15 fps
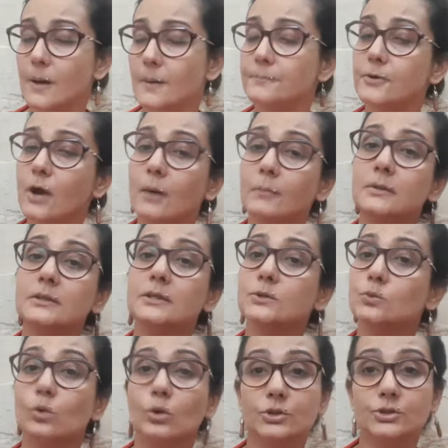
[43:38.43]
Prominent
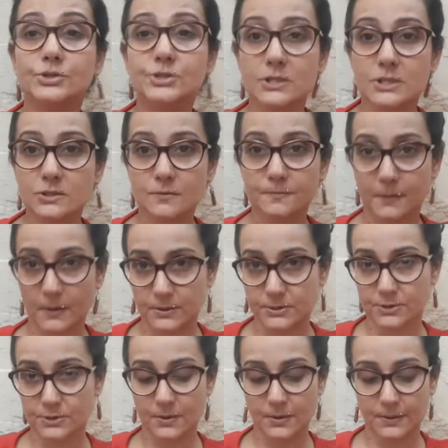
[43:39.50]
qualities to
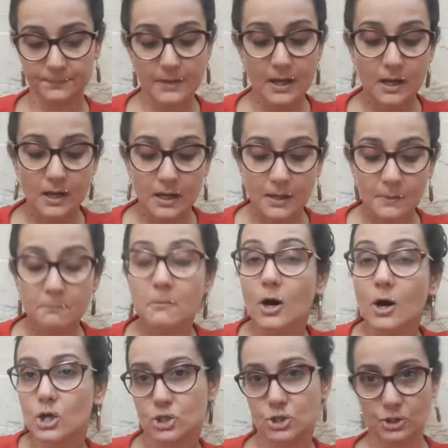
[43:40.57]
ponder on.
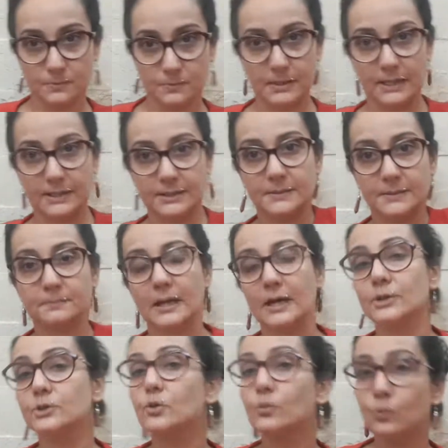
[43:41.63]
Martial planet,
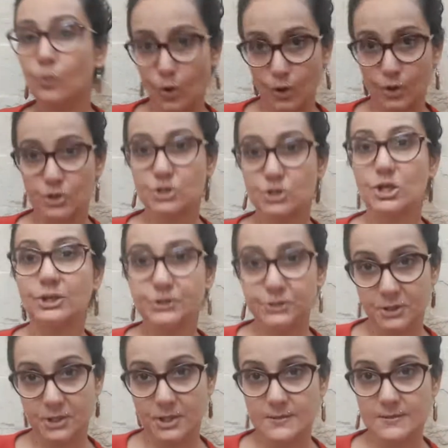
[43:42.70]
planet of war,
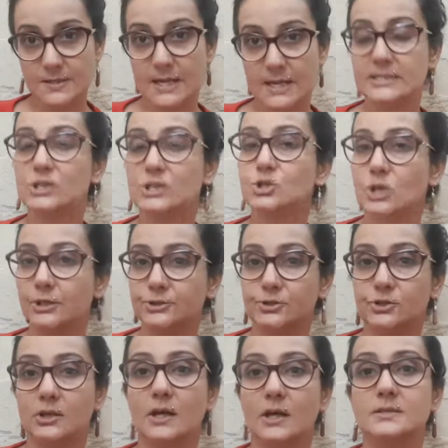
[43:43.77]
Kshatriyas. I say
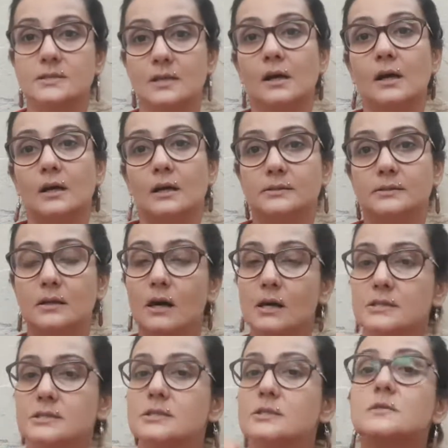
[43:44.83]
Kshatriyas, the
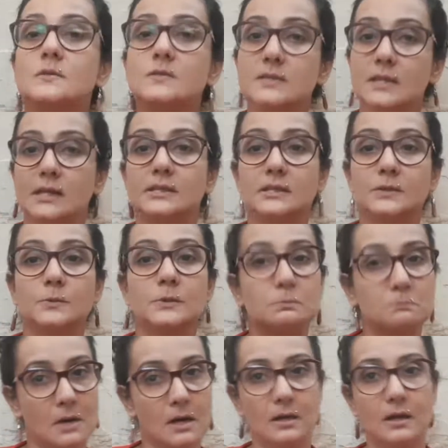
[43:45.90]
caste associated with
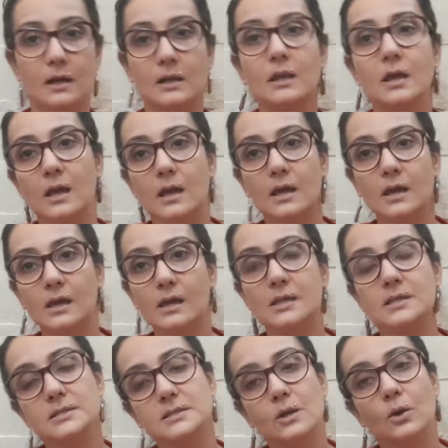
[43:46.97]
Mangal,
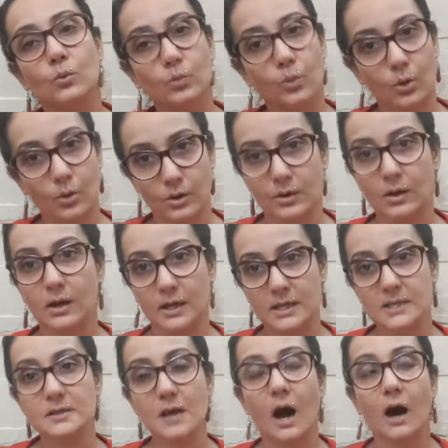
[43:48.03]
is war.
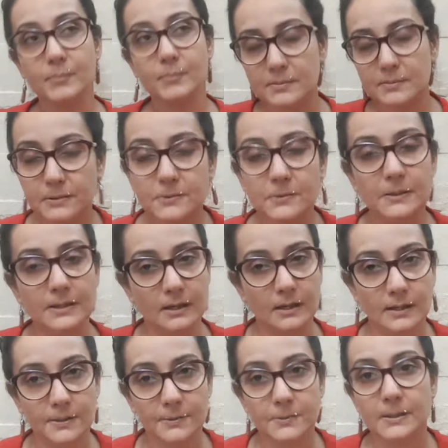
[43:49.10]
Are people
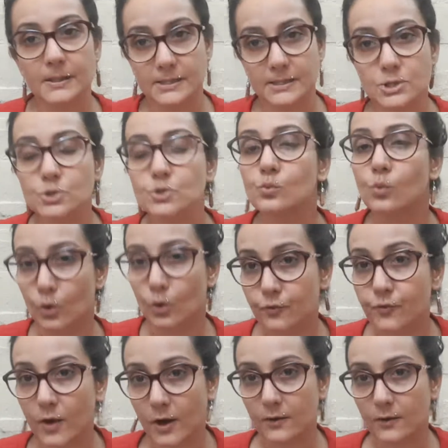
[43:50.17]
related to
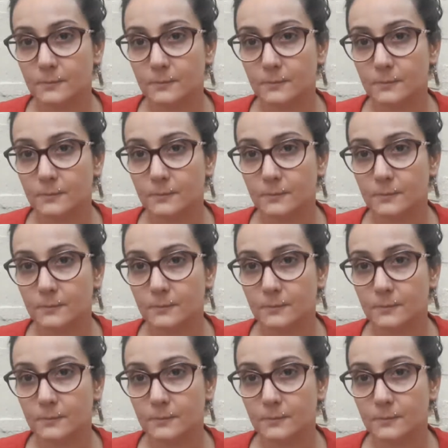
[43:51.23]
warfare?